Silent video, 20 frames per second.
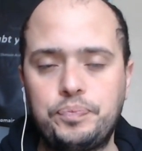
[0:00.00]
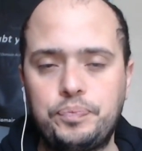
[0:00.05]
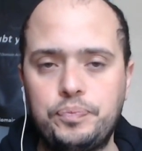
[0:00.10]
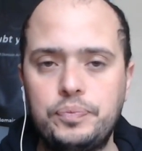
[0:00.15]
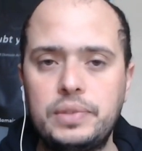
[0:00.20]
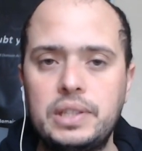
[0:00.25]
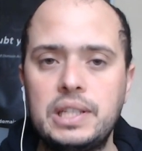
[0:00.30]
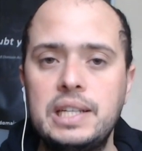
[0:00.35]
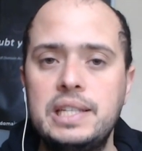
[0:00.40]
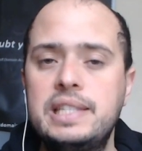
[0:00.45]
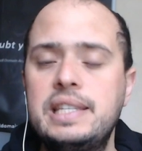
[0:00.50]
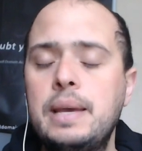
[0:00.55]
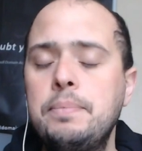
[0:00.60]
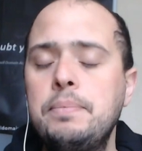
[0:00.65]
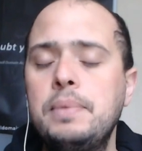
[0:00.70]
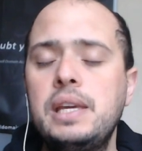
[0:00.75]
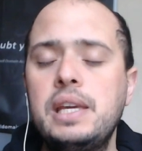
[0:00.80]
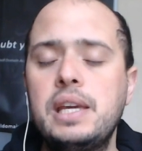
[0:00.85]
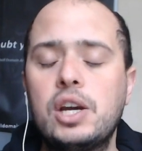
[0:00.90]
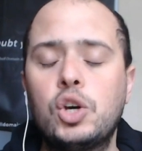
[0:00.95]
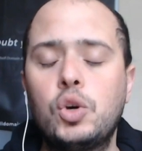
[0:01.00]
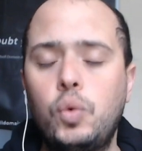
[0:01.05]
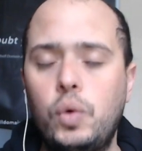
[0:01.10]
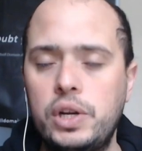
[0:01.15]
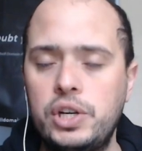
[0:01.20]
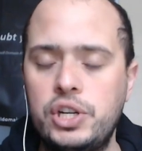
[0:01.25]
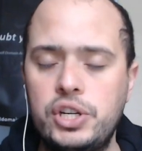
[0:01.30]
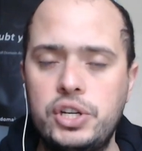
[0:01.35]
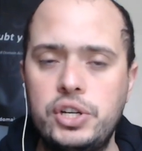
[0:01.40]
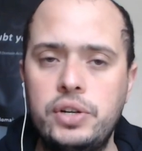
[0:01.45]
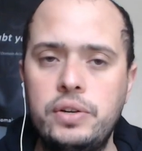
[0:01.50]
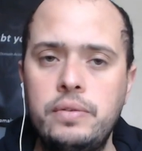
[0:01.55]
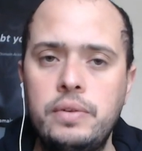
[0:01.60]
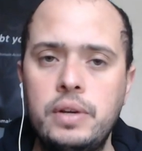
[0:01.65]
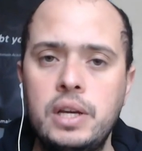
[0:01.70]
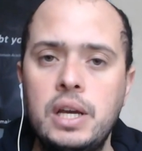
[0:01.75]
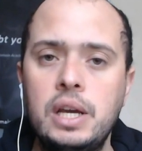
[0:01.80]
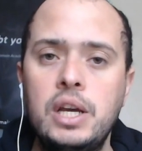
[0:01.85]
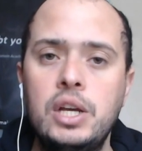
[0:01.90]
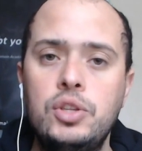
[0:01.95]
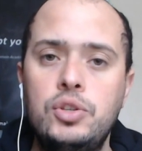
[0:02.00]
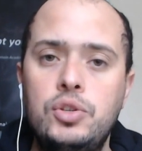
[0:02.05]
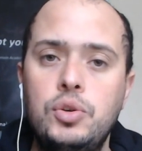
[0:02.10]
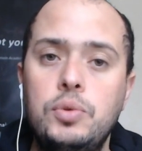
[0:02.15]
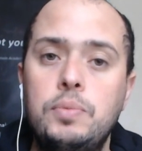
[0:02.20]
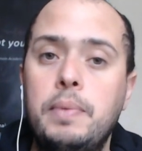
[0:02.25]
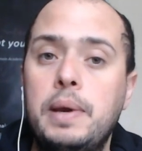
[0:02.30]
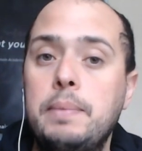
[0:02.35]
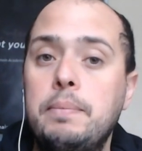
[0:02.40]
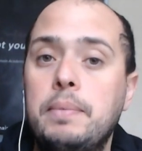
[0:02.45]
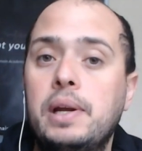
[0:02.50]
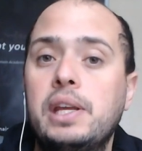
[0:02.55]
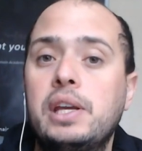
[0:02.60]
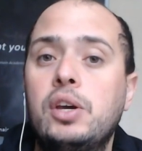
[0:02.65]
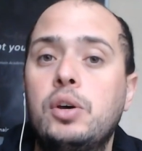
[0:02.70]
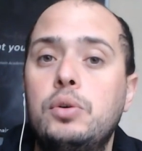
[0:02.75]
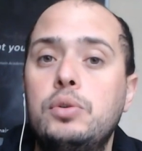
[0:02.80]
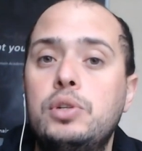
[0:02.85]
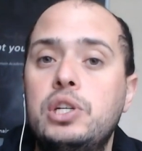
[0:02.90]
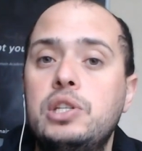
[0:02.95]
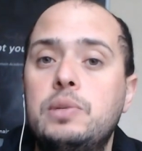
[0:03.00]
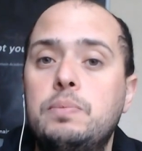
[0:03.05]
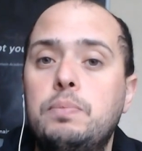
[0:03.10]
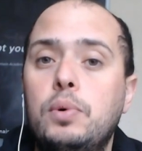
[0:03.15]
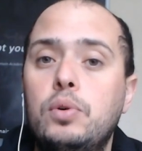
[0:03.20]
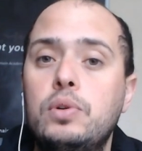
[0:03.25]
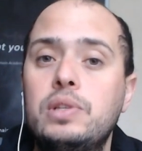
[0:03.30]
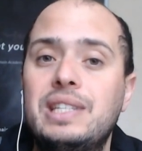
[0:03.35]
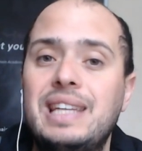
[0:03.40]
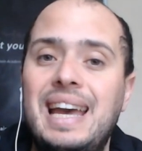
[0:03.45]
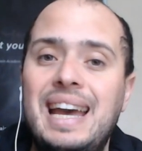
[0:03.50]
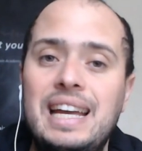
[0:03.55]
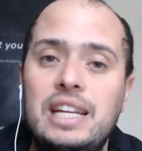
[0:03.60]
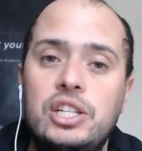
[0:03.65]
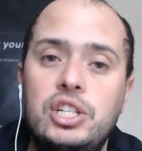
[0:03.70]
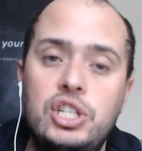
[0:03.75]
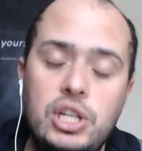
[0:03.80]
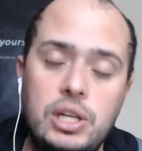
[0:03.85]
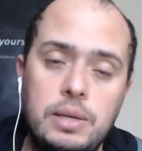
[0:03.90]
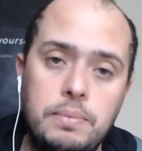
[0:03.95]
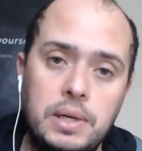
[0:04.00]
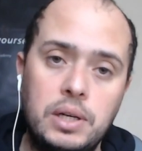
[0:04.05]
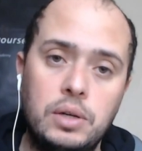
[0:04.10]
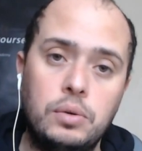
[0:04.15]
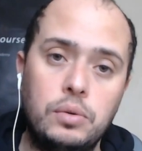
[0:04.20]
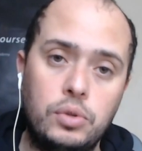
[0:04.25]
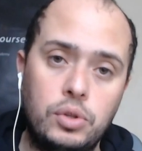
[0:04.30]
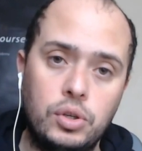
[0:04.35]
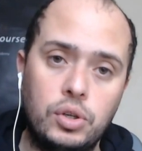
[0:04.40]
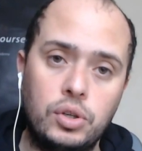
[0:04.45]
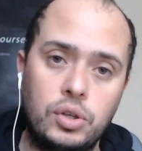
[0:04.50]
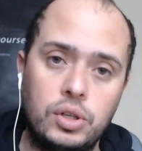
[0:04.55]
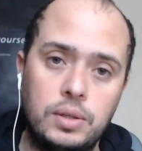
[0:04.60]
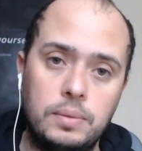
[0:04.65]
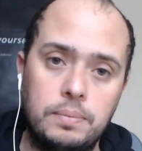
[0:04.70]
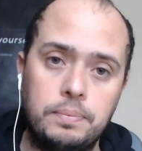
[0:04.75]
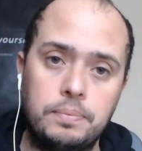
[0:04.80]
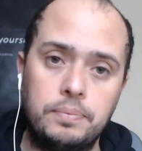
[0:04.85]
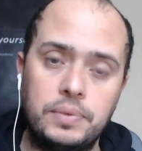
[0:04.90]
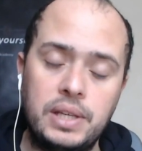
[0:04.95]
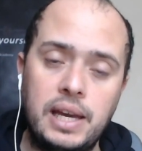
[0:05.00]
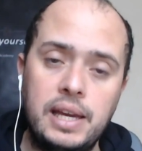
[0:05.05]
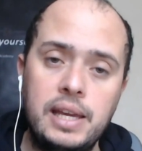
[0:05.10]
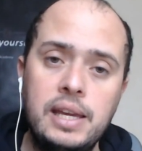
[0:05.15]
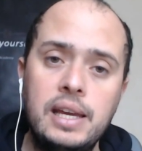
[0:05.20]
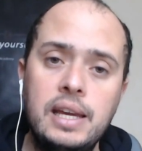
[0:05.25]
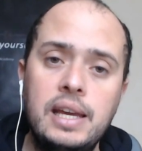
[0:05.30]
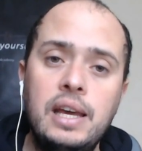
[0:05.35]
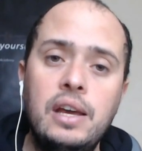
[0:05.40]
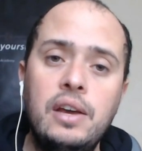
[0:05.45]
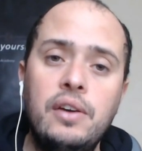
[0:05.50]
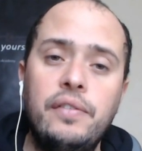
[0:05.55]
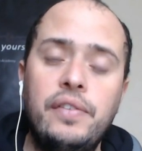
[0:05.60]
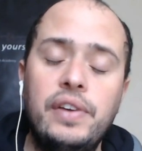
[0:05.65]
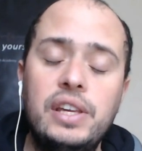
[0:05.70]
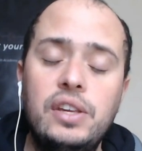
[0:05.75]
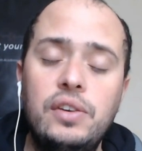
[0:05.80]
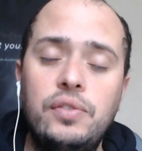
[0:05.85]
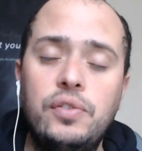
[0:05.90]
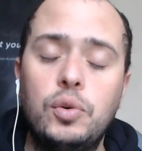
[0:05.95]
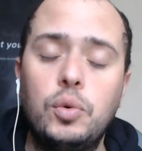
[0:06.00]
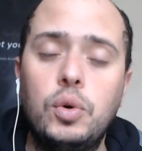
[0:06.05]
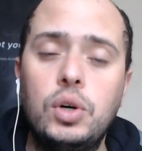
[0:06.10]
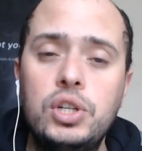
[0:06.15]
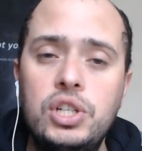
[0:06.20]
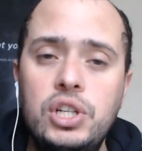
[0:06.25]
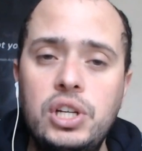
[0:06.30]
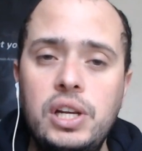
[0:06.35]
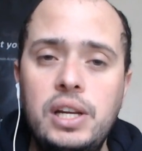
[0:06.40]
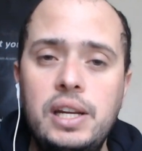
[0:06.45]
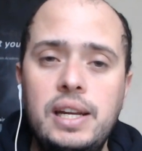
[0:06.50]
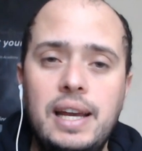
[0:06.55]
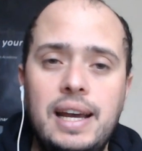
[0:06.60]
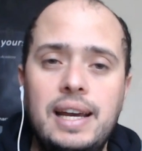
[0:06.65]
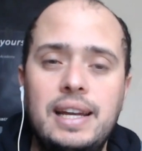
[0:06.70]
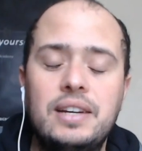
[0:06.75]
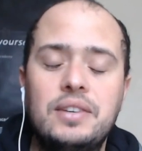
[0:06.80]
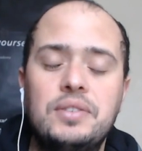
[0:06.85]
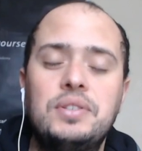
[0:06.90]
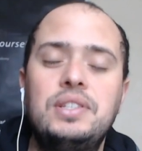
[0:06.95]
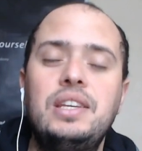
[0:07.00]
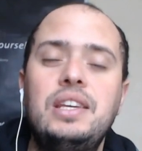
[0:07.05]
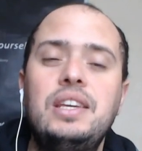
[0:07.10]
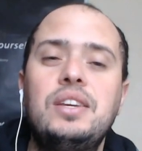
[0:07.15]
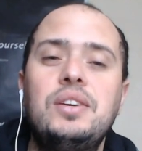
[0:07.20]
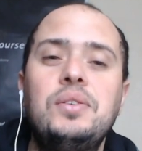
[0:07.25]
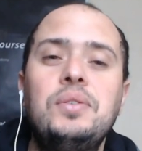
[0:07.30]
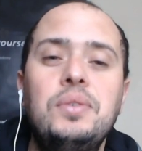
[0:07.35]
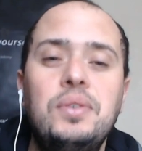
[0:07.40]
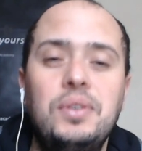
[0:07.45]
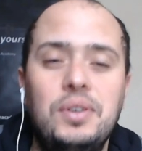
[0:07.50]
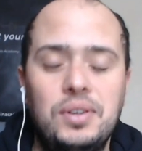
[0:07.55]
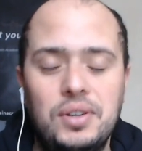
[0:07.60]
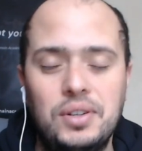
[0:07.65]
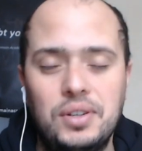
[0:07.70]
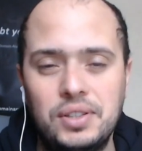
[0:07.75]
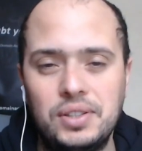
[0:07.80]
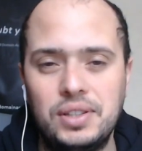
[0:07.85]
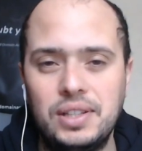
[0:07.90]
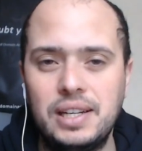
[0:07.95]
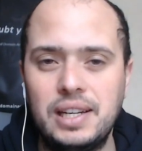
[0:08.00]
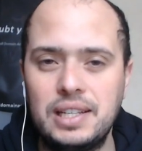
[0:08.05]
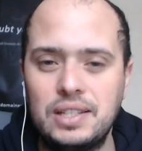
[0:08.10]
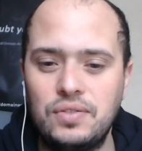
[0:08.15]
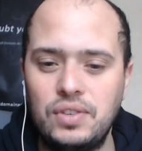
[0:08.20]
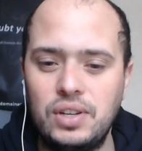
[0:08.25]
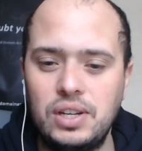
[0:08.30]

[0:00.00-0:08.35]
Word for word: send me a question to make money coaching sports at gmail.com. Okay, thank you for watching and I'll see you on the next video.